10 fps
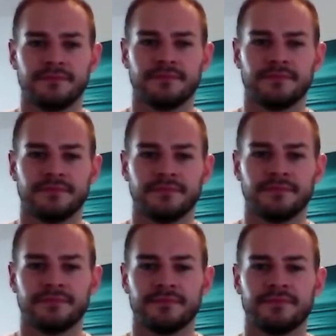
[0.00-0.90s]

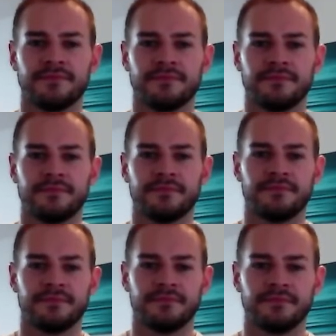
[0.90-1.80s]

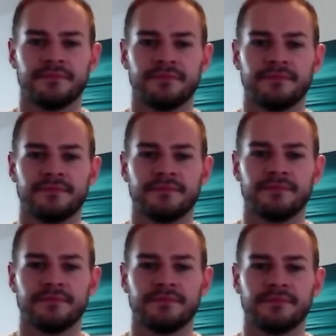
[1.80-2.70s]

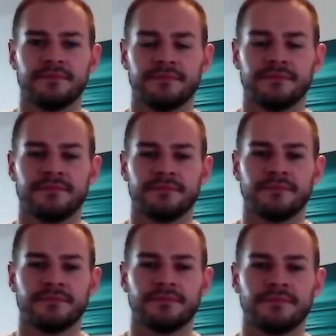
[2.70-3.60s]

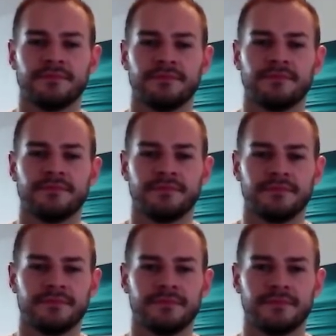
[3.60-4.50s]

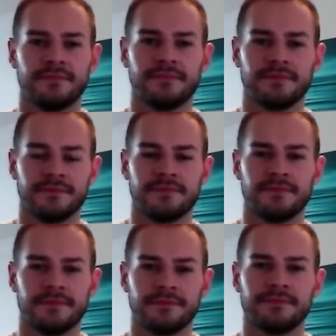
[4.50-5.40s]

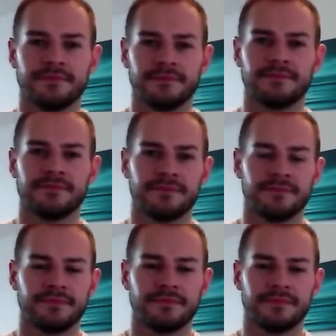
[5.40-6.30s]

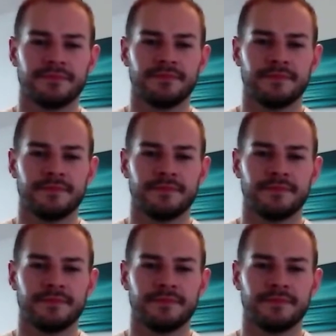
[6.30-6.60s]
(not speaking)